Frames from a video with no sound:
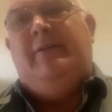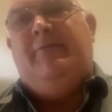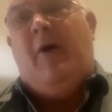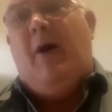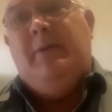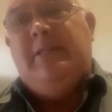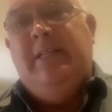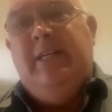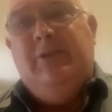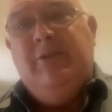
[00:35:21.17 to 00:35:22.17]
farmers
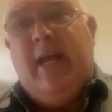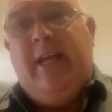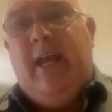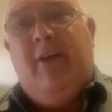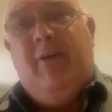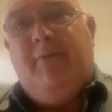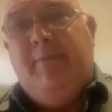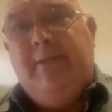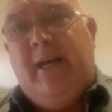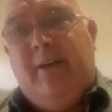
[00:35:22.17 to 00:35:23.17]
need to take care of
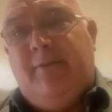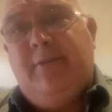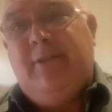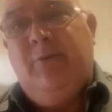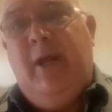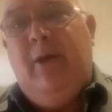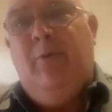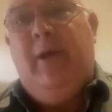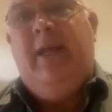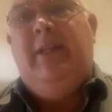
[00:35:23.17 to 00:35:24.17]
themselves.
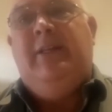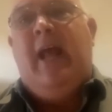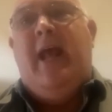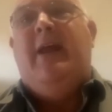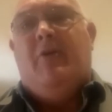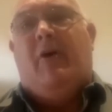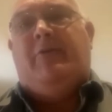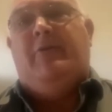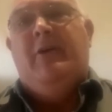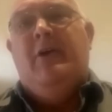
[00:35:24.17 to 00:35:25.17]
We dare not
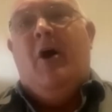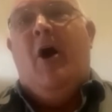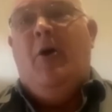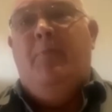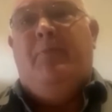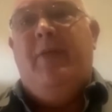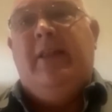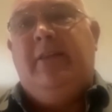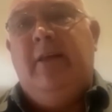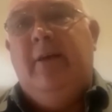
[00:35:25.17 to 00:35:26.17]
hope
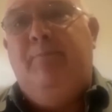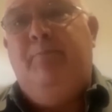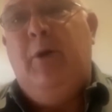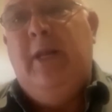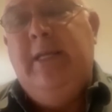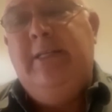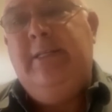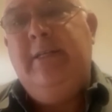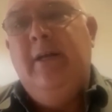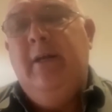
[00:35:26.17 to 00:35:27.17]
that the
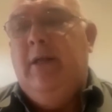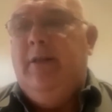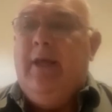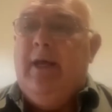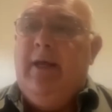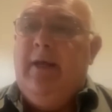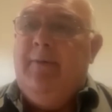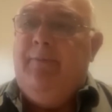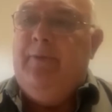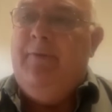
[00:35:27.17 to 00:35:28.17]
police,
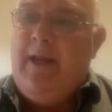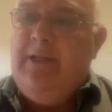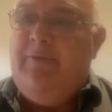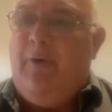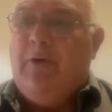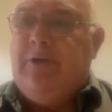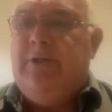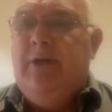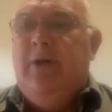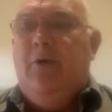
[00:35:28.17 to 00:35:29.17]
the defense
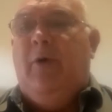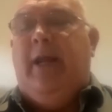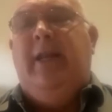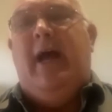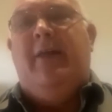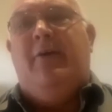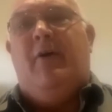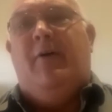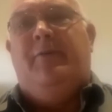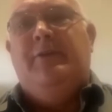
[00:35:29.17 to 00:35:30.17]
force, or any other
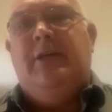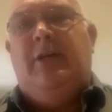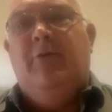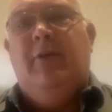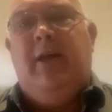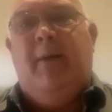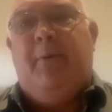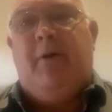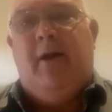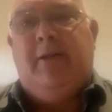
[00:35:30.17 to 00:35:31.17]
of the security
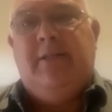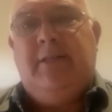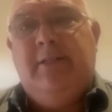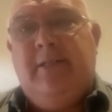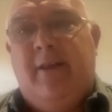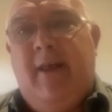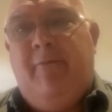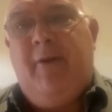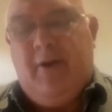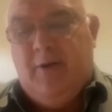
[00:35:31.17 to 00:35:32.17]
apparatus in South
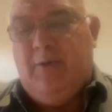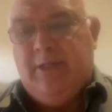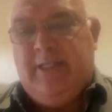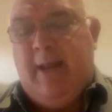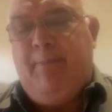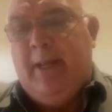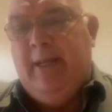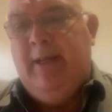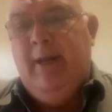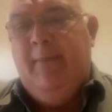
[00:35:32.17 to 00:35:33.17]
Africa will step
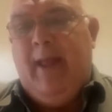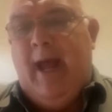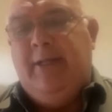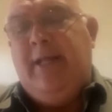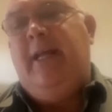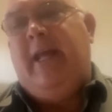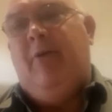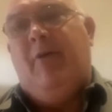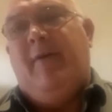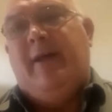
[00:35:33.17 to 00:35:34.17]
in and take
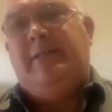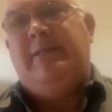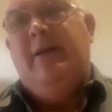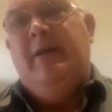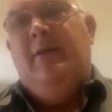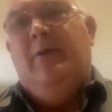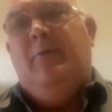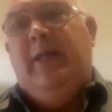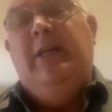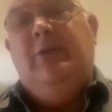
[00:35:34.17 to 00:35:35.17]
care of us.
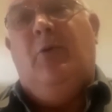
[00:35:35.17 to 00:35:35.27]
We need to